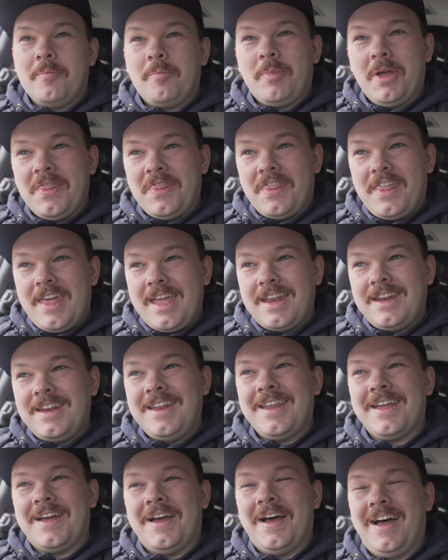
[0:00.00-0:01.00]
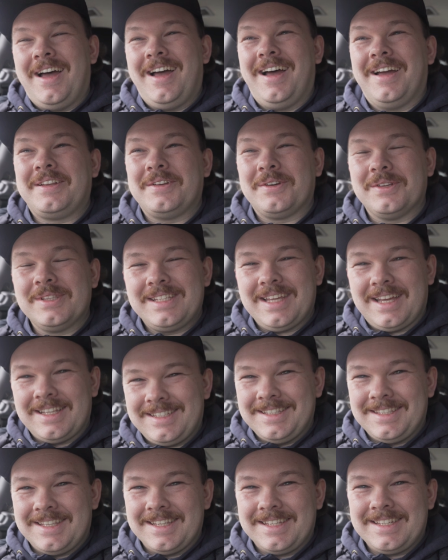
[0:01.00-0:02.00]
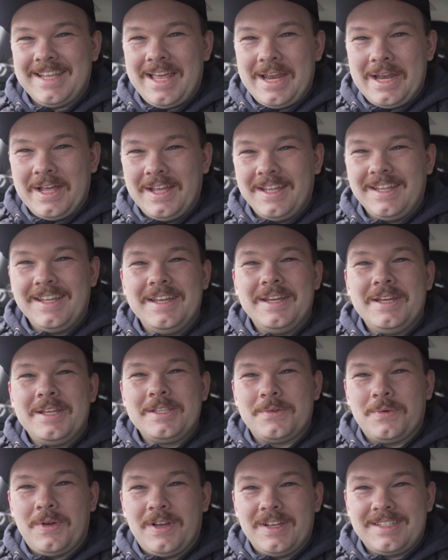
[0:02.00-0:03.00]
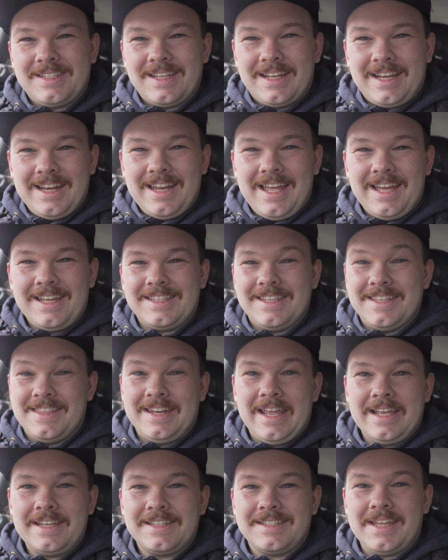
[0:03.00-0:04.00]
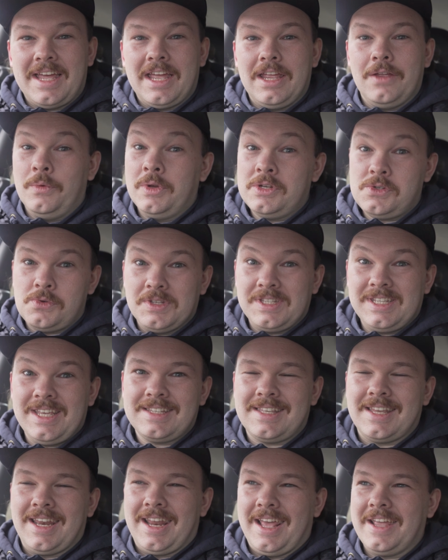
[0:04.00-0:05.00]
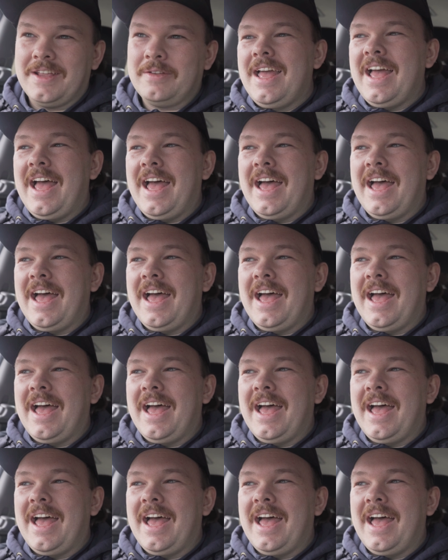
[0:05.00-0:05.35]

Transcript: But then I contacted the seller to ask to collect it the next day, which was yesterday.